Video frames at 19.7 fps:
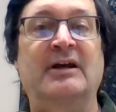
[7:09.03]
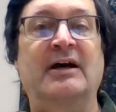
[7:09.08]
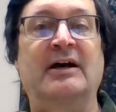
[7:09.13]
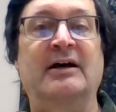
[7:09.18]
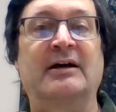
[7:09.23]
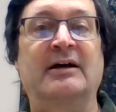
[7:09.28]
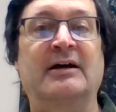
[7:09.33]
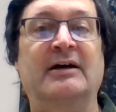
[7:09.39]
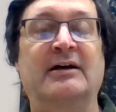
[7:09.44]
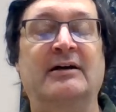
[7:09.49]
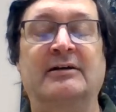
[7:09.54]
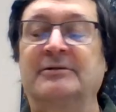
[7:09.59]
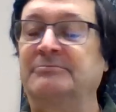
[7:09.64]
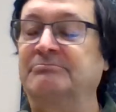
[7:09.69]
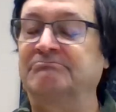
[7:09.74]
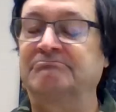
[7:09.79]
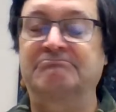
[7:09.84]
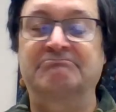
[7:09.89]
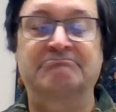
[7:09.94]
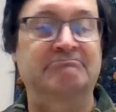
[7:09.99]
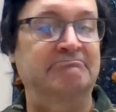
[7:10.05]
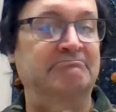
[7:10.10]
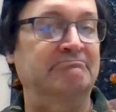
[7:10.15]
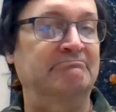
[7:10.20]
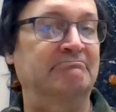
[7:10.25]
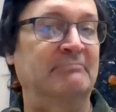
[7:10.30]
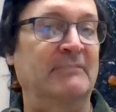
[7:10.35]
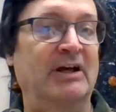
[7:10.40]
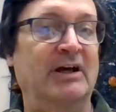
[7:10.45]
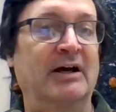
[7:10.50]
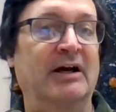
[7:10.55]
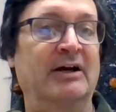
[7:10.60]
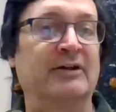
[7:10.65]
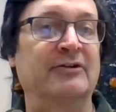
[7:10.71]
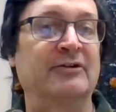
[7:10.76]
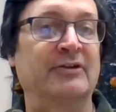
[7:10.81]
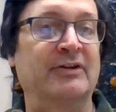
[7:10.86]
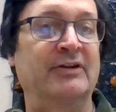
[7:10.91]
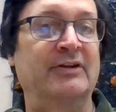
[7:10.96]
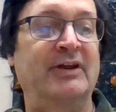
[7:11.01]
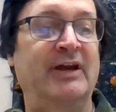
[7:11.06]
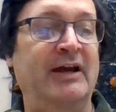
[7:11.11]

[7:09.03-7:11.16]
Other than